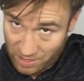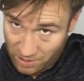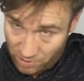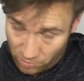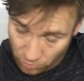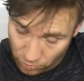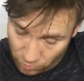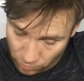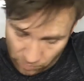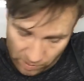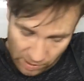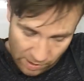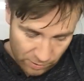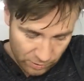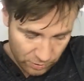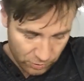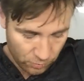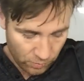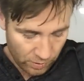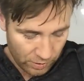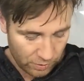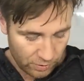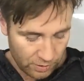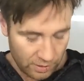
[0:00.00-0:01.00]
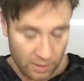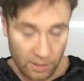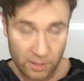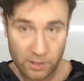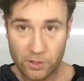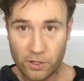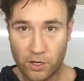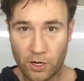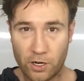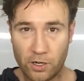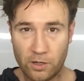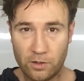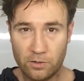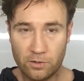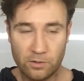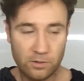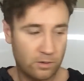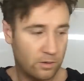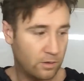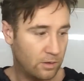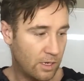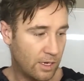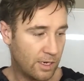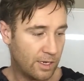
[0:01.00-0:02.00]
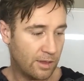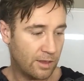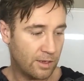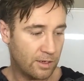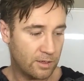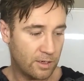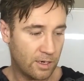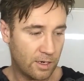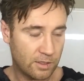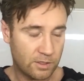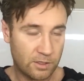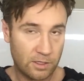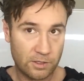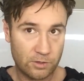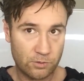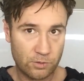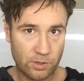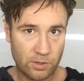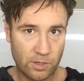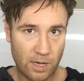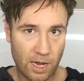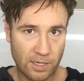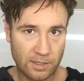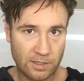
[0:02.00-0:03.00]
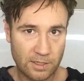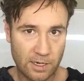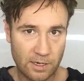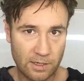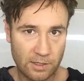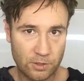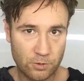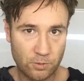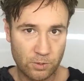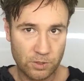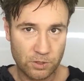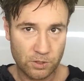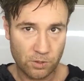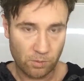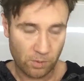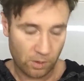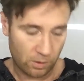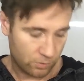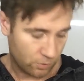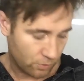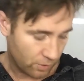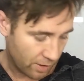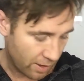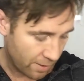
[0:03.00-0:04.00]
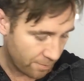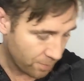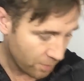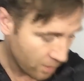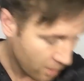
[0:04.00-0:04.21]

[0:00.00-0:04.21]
all the way to where you need it to go. Lucky that it didn't actually accidentally switch on while I was doing that.